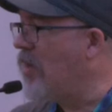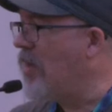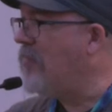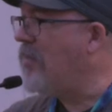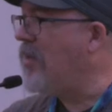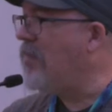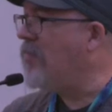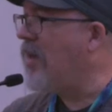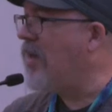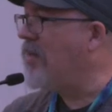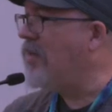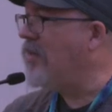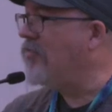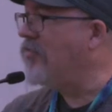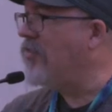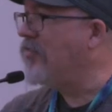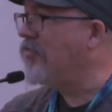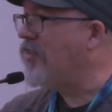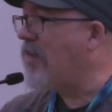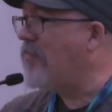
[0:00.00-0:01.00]
mean by this
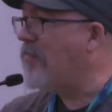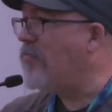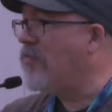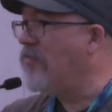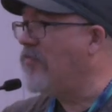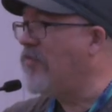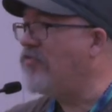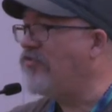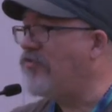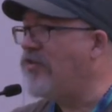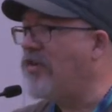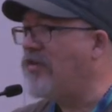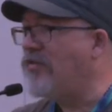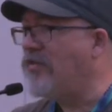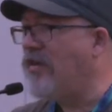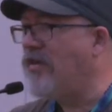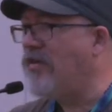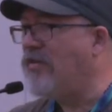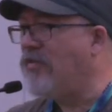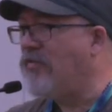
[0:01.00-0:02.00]
is that provisioning
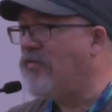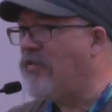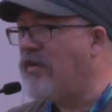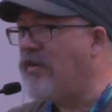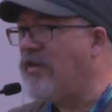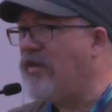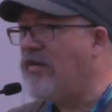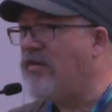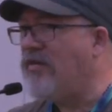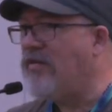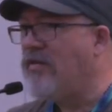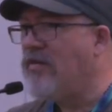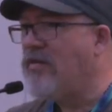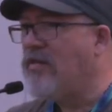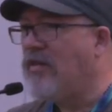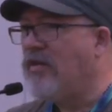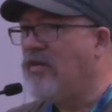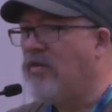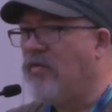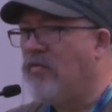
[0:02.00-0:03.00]
thing that we did,
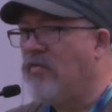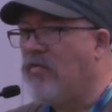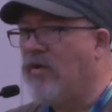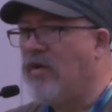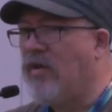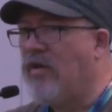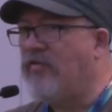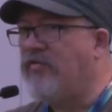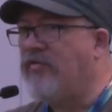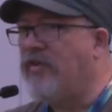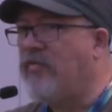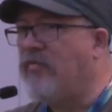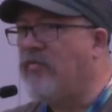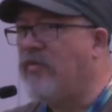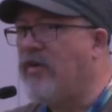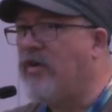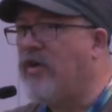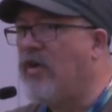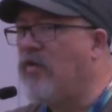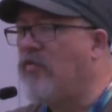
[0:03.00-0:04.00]
where all of a sudden we
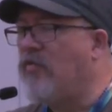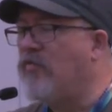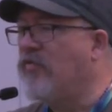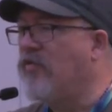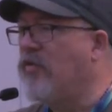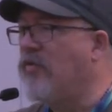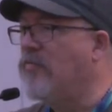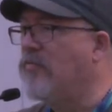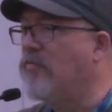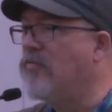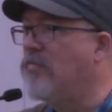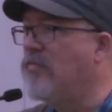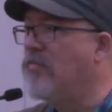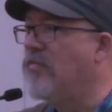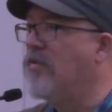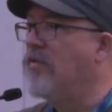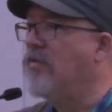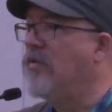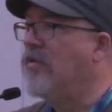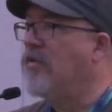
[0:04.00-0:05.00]
go from,
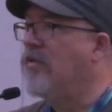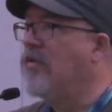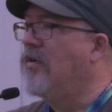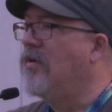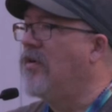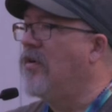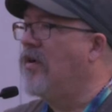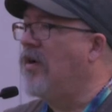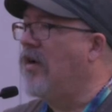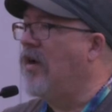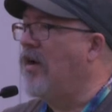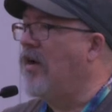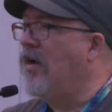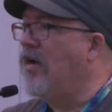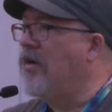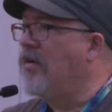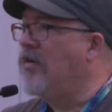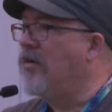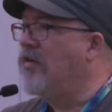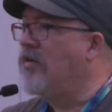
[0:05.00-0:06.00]

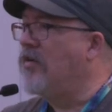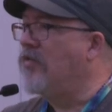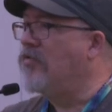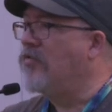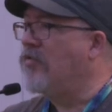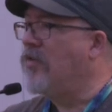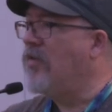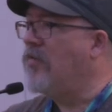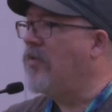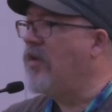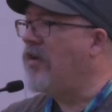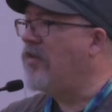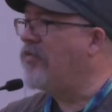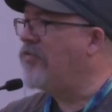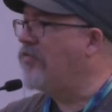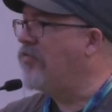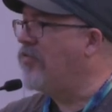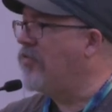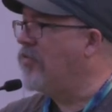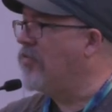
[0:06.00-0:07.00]
uh, you know, three
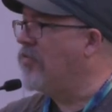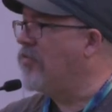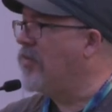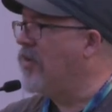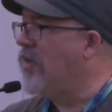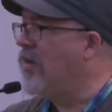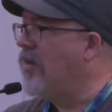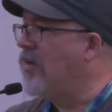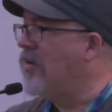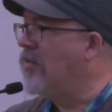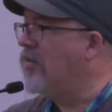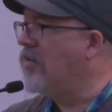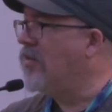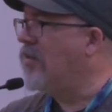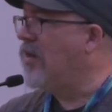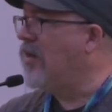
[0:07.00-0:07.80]
weeks to uh, a